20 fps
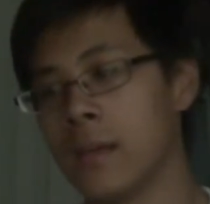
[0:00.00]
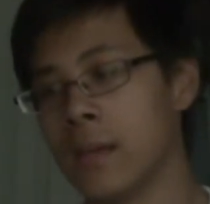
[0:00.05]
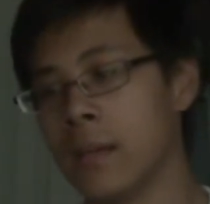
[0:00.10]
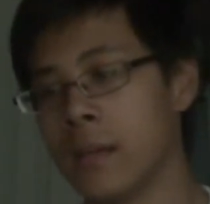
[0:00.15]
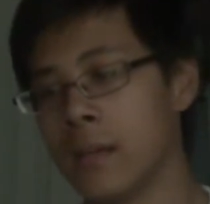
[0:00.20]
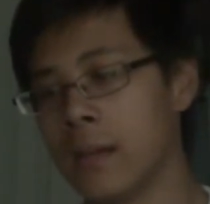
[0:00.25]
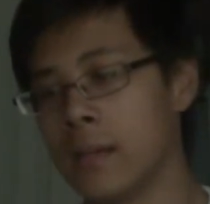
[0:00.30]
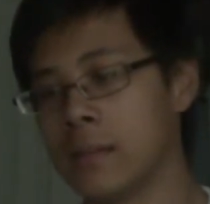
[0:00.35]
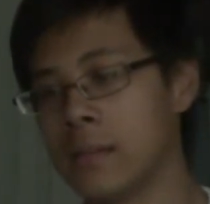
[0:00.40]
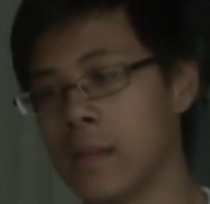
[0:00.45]

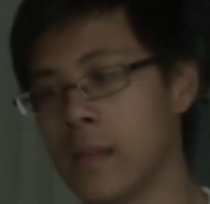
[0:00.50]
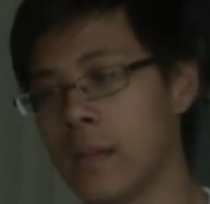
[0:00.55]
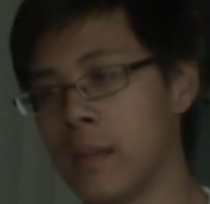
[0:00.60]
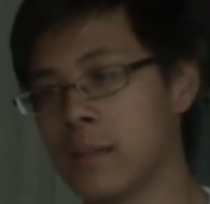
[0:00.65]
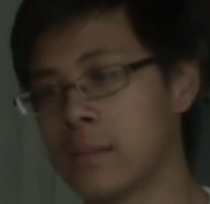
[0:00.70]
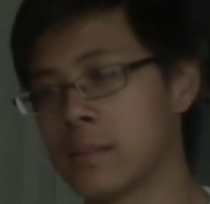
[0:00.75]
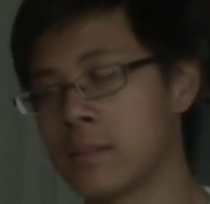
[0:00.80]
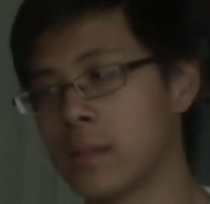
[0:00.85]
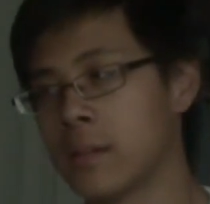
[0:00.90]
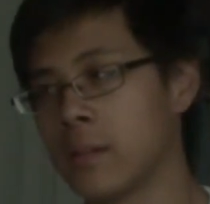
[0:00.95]
and
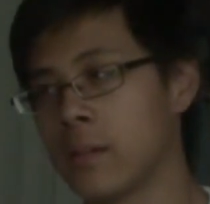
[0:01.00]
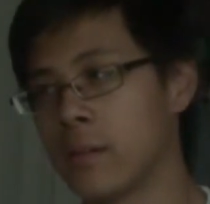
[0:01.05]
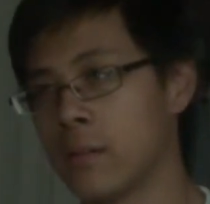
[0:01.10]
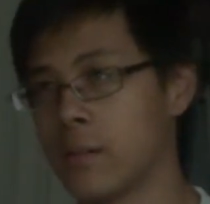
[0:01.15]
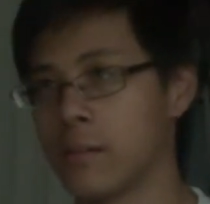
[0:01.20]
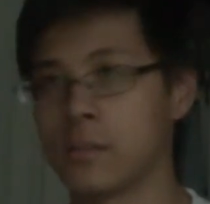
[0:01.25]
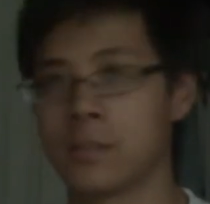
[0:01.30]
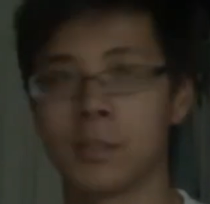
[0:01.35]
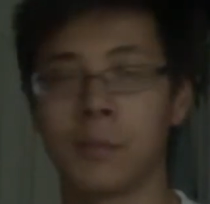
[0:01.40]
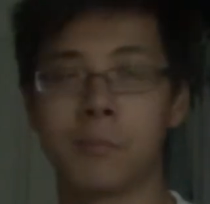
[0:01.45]
it's
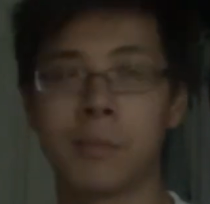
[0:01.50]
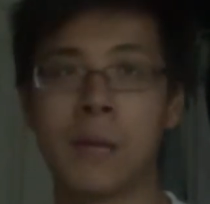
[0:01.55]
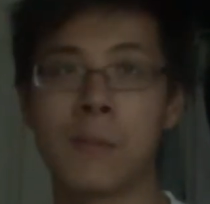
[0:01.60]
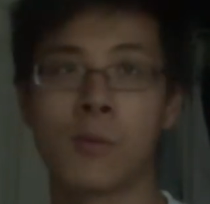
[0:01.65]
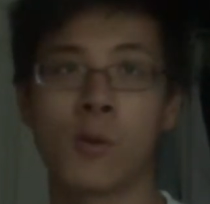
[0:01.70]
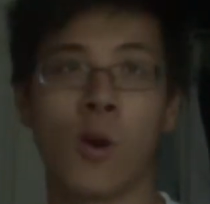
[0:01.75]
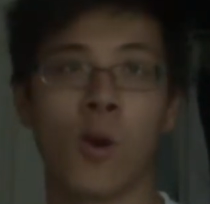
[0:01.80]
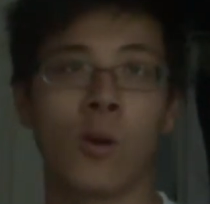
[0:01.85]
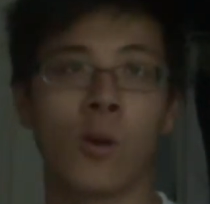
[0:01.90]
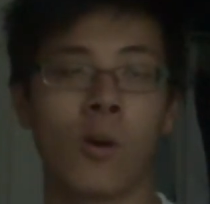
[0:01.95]
some
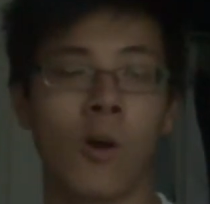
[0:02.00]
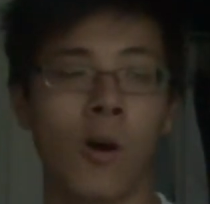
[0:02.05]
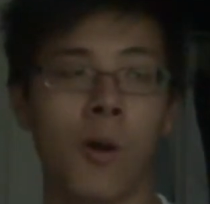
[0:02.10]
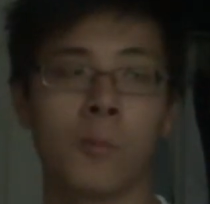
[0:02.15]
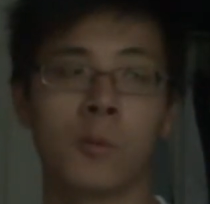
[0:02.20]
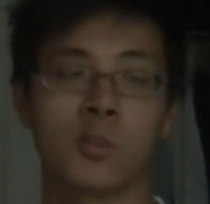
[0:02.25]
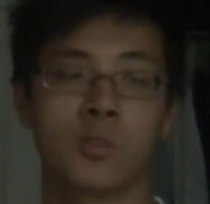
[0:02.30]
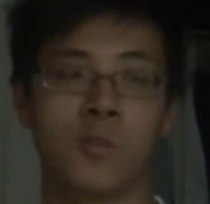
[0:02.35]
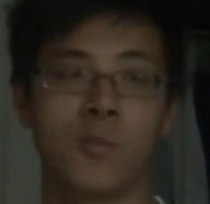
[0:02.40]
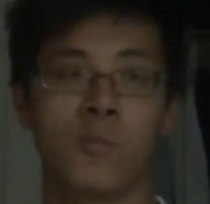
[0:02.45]
people are
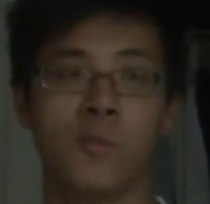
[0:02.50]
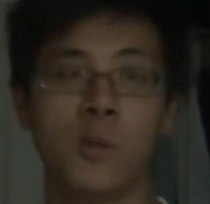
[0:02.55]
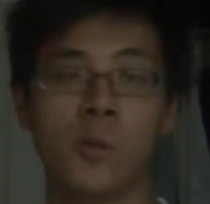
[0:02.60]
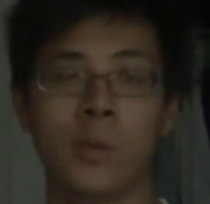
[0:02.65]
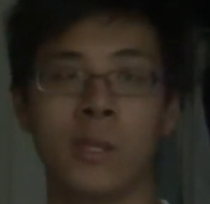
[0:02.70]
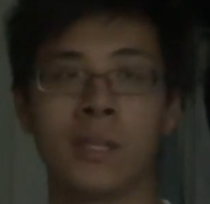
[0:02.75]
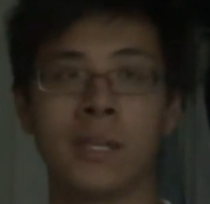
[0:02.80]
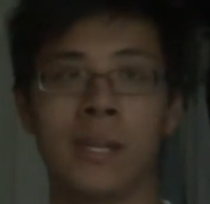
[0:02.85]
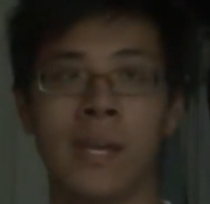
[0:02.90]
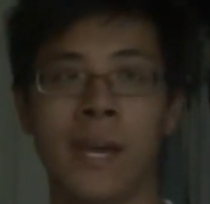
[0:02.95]
almost
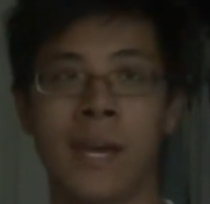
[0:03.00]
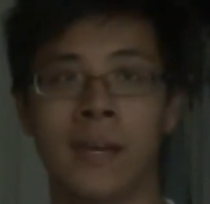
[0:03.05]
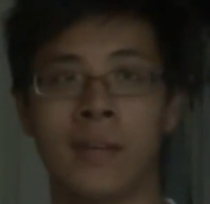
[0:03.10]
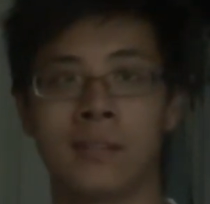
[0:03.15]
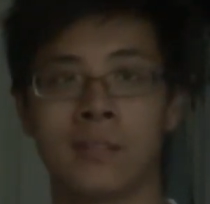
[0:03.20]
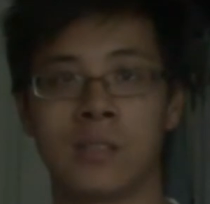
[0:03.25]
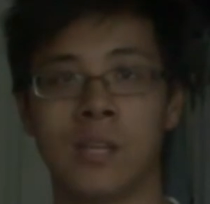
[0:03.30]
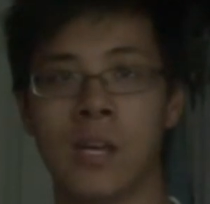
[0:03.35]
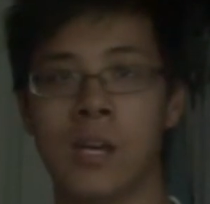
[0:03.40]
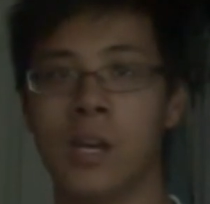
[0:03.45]
viewing it
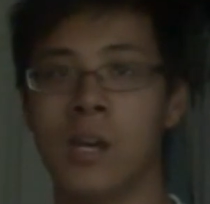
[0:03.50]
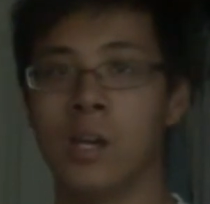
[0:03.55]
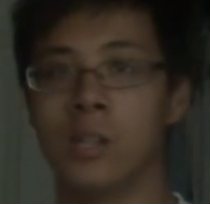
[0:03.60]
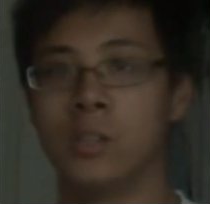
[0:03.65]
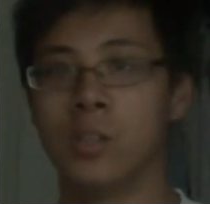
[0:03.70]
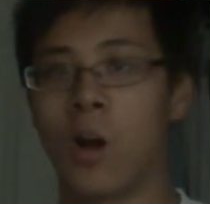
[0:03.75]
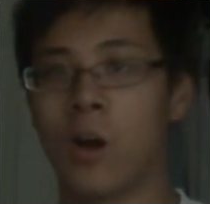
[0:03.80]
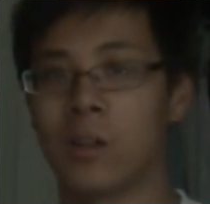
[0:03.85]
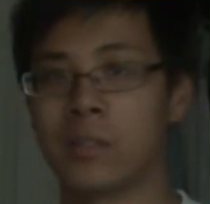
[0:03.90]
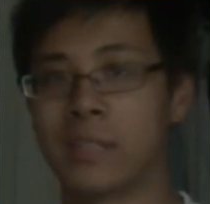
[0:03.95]
as
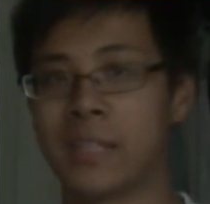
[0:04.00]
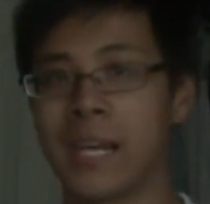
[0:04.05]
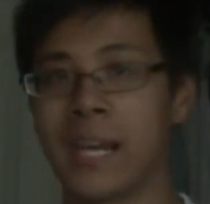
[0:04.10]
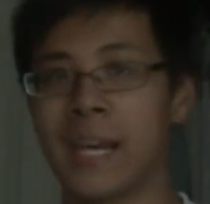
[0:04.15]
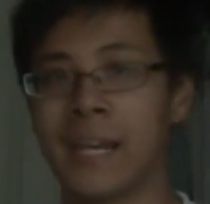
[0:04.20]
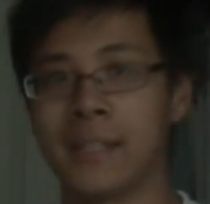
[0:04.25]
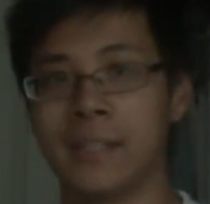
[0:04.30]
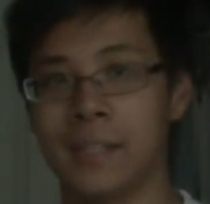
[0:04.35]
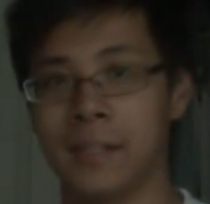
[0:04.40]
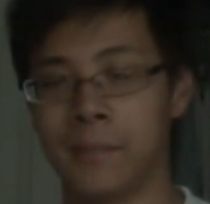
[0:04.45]

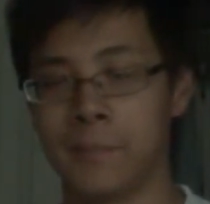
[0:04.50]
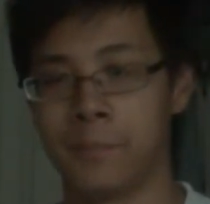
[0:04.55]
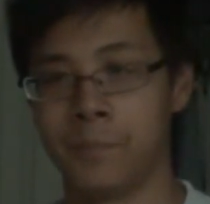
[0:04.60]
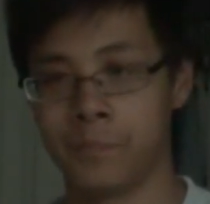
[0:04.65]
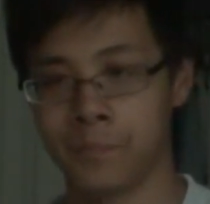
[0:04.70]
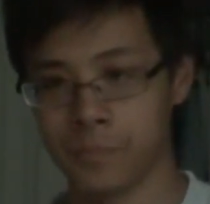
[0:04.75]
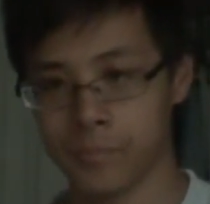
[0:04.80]
non-canon.